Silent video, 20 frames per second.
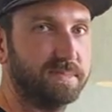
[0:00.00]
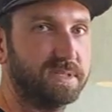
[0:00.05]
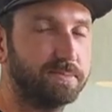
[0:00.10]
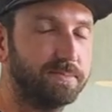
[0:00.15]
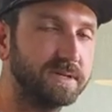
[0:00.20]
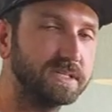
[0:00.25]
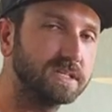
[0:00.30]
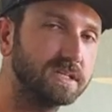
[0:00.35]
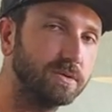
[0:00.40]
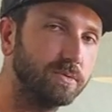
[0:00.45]

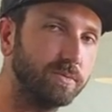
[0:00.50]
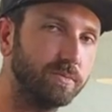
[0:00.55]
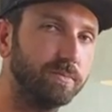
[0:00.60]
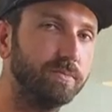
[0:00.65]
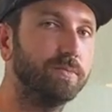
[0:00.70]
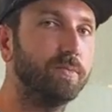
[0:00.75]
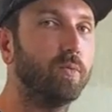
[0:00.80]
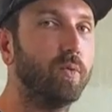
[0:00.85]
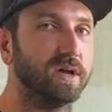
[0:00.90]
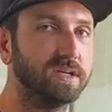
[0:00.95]
especially
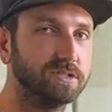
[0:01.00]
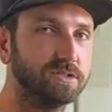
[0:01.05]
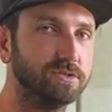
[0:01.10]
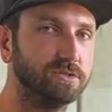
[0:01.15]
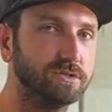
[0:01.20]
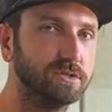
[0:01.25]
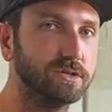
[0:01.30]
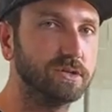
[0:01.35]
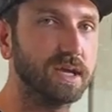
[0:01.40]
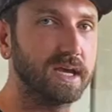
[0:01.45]
once you
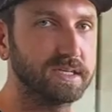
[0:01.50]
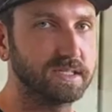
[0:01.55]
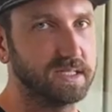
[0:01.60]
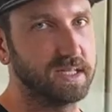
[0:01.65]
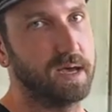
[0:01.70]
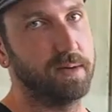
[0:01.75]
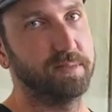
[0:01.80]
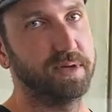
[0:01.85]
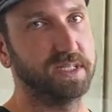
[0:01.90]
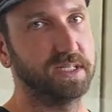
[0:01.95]
do get to
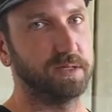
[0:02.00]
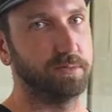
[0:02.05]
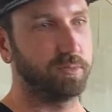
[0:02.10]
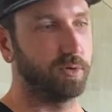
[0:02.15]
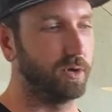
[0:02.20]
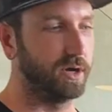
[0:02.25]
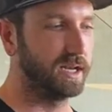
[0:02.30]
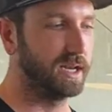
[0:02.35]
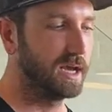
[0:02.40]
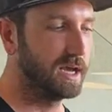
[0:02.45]
that busy
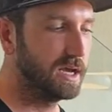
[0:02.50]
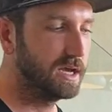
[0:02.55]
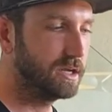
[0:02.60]
point.